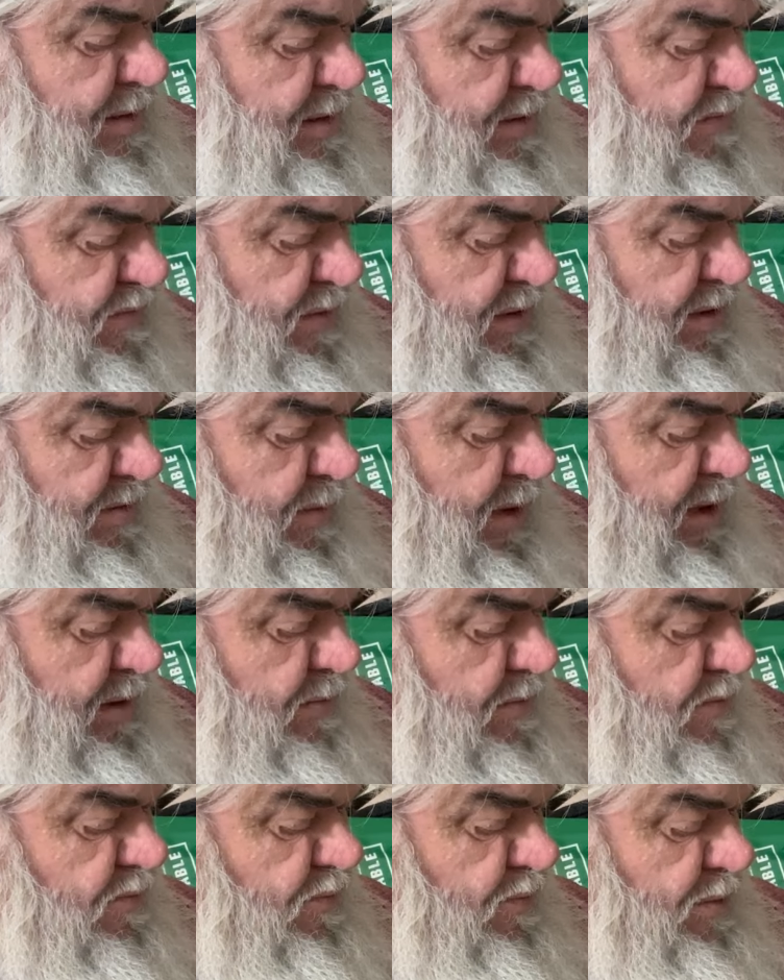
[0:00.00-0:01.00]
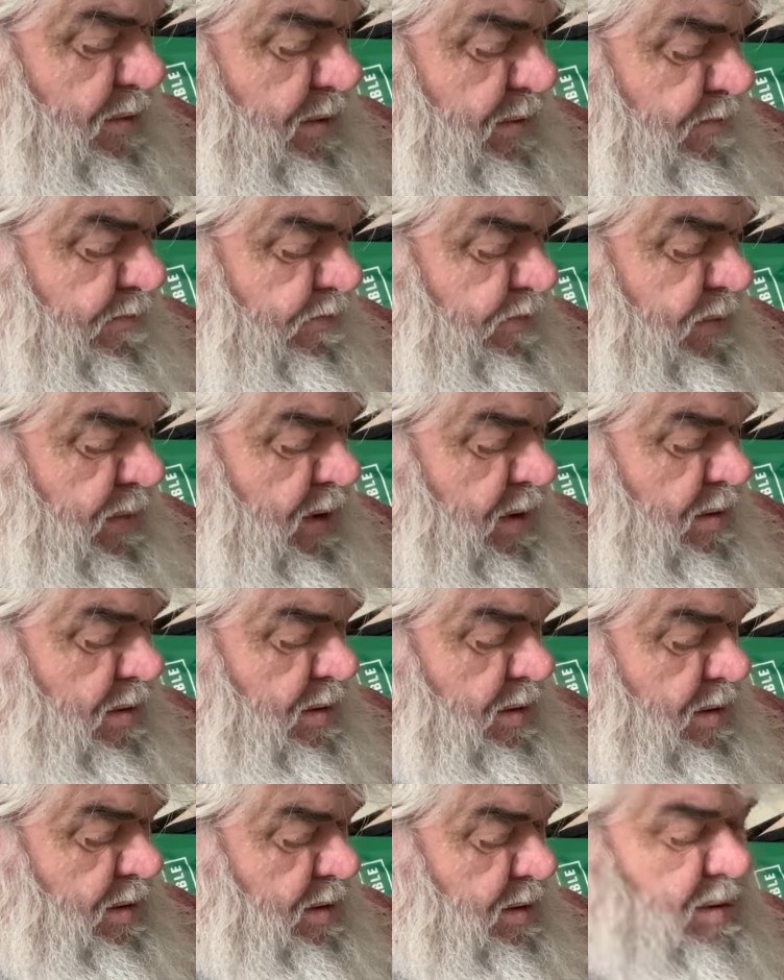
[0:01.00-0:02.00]
did find a manual for.
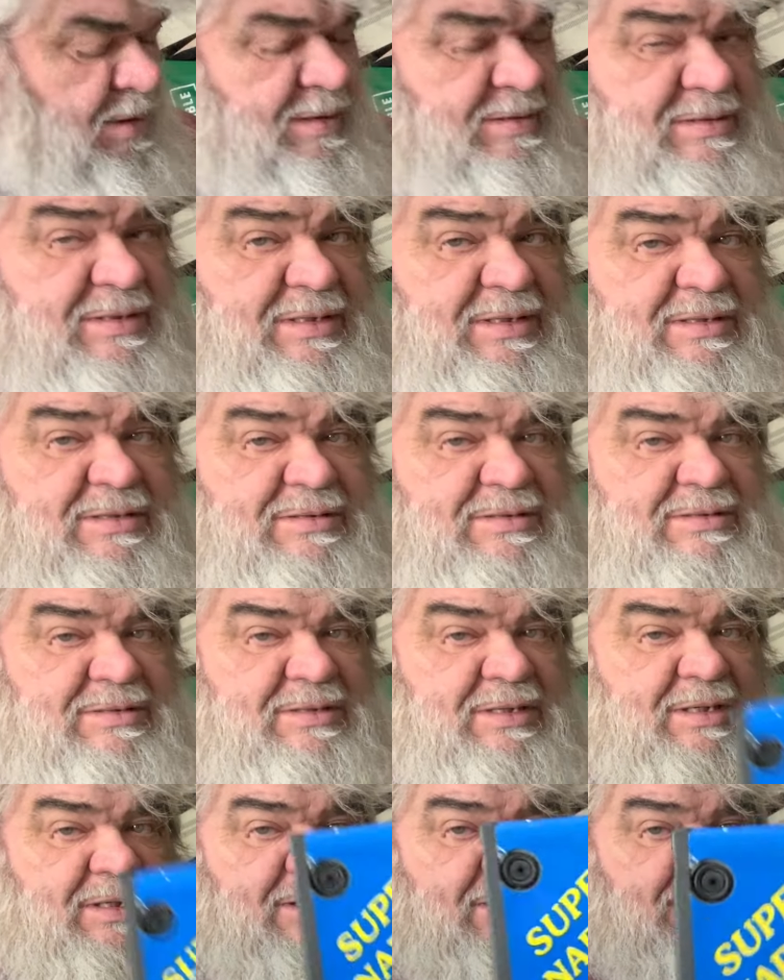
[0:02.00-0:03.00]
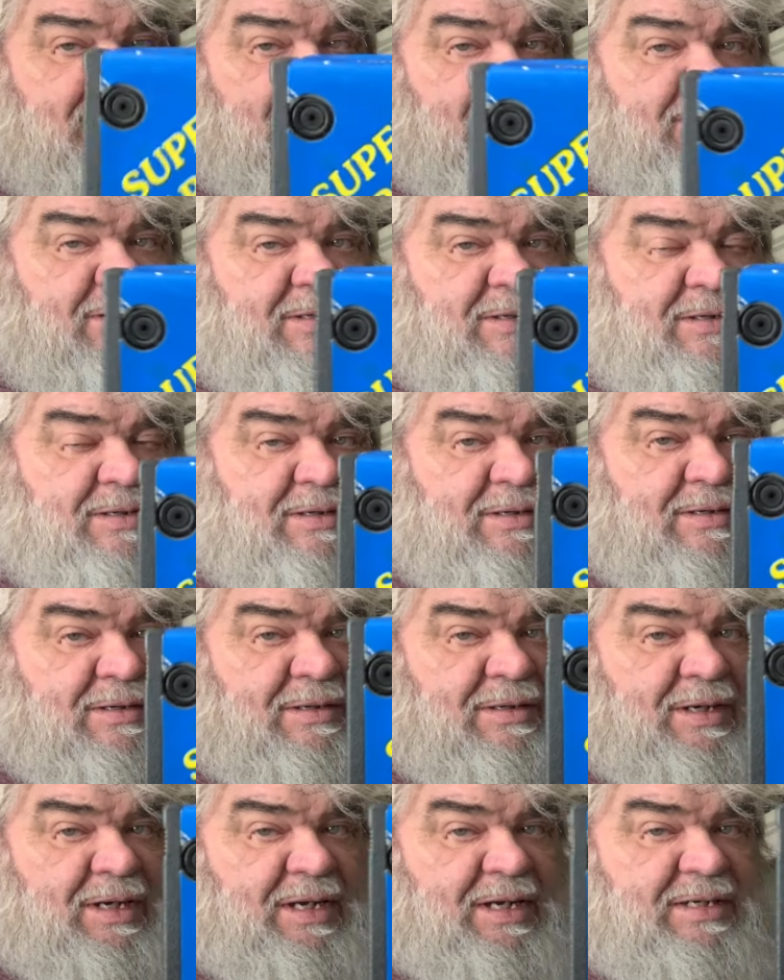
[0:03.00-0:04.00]
This is
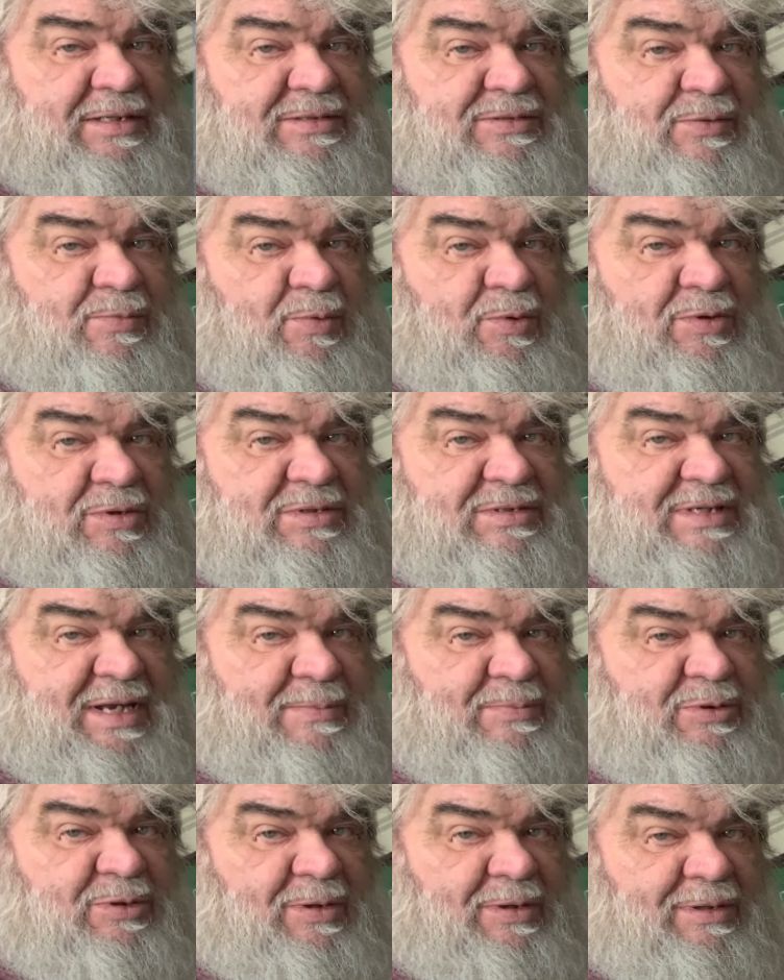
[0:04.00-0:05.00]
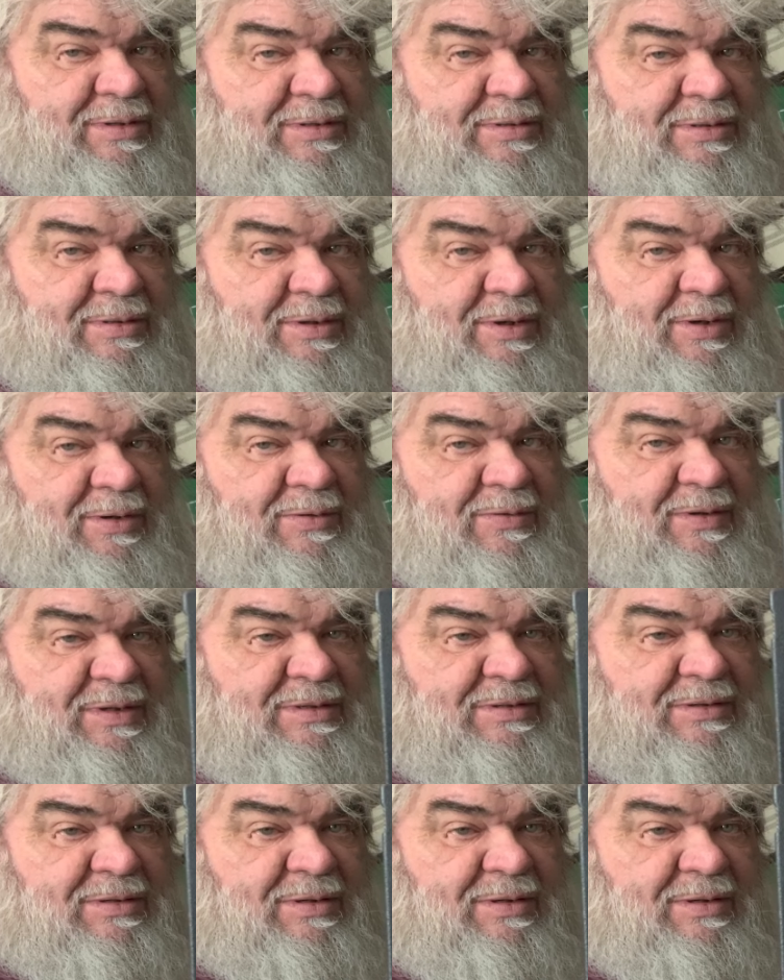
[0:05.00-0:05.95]
the Super Snapshot cartridge.